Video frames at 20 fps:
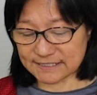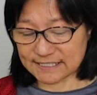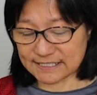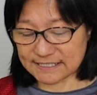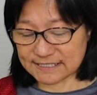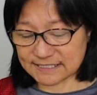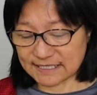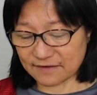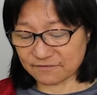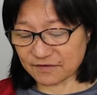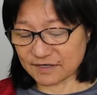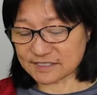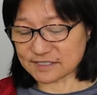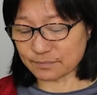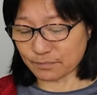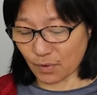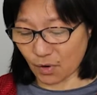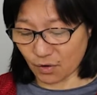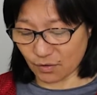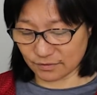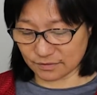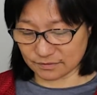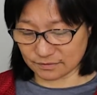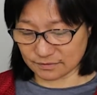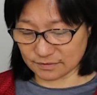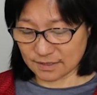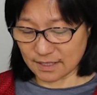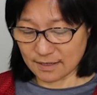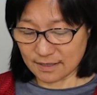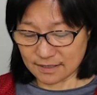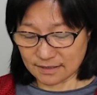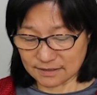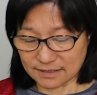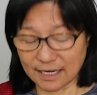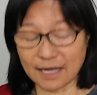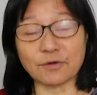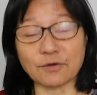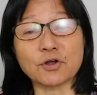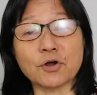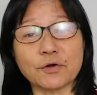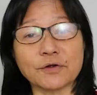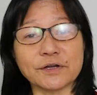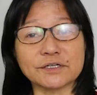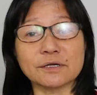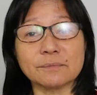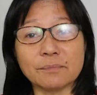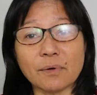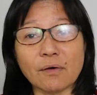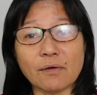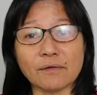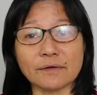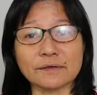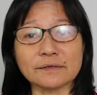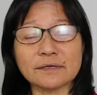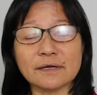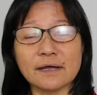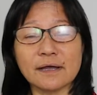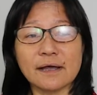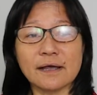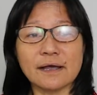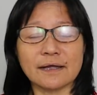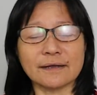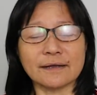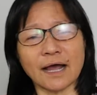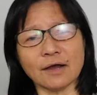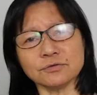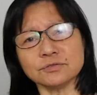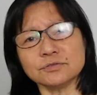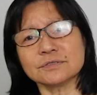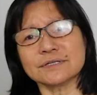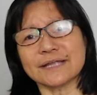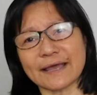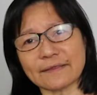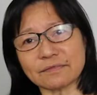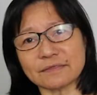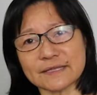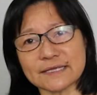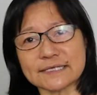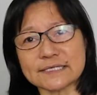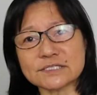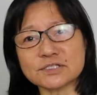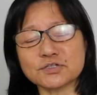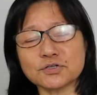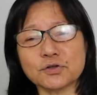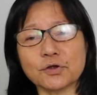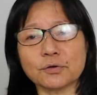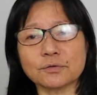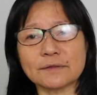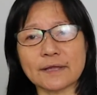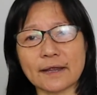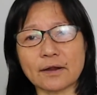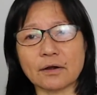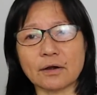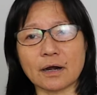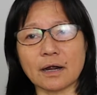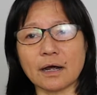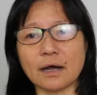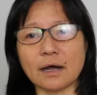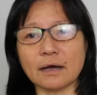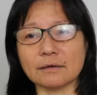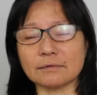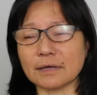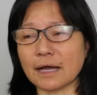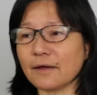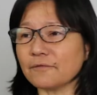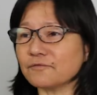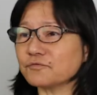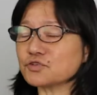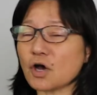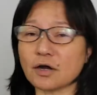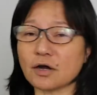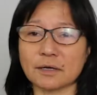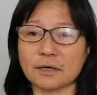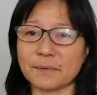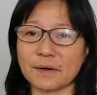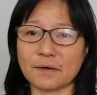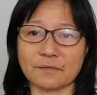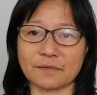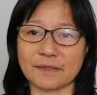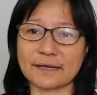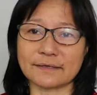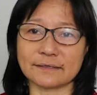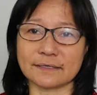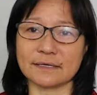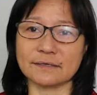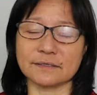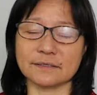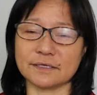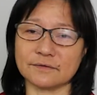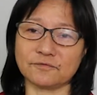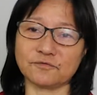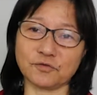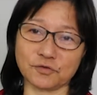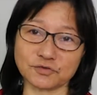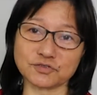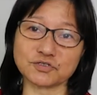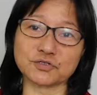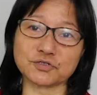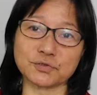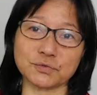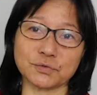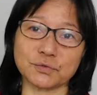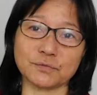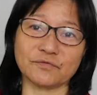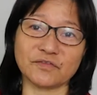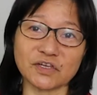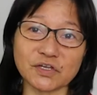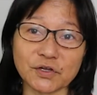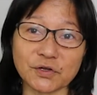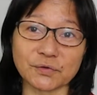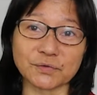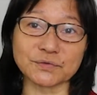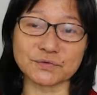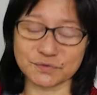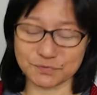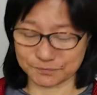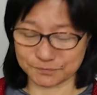Savings Bond, I'll call it the bond. And how to get this, I've talked about that in the first two videos.